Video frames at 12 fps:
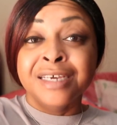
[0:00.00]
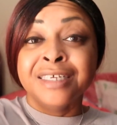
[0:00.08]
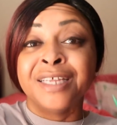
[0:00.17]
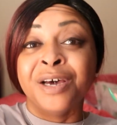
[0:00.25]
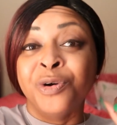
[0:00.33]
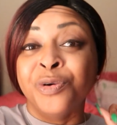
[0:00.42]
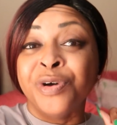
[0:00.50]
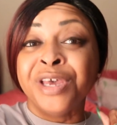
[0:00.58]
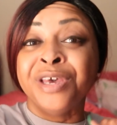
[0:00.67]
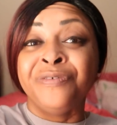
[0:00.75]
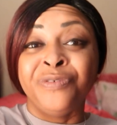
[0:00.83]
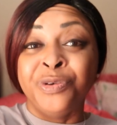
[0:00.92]
So
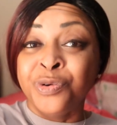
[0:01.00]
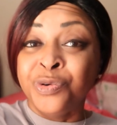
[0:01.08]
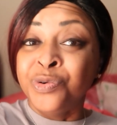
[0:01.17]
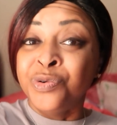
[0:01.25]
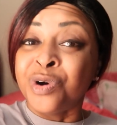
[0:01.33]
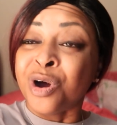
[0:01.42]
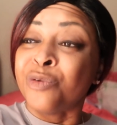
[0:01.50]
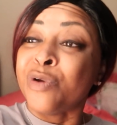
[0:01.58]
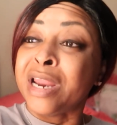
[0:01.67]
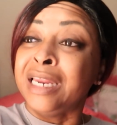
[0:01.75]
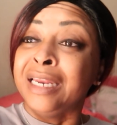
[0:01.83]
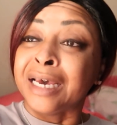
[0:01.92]
if you are
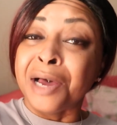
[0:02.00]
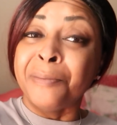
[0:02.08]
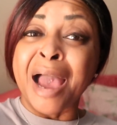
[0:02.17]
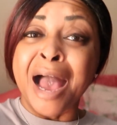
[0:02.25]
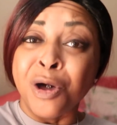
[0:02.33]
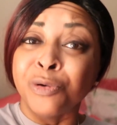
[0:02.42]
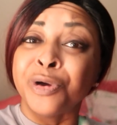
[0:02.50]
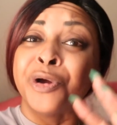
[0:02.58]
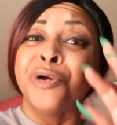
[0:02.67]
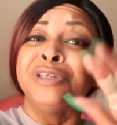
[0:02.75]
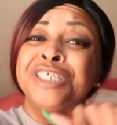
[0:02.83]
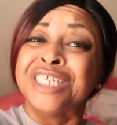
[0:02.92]
ready to come out,
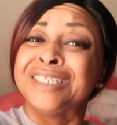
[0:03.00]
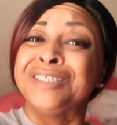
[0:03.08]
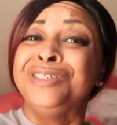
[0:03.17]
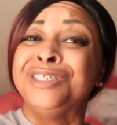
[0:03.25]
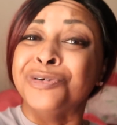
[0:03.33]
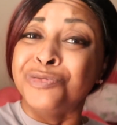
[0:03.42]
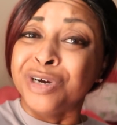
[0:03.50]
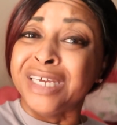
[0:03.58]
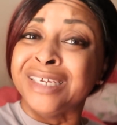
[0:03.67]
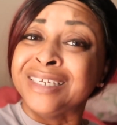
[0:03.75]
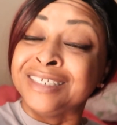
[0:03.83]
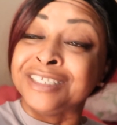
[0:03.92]
girl, just do it.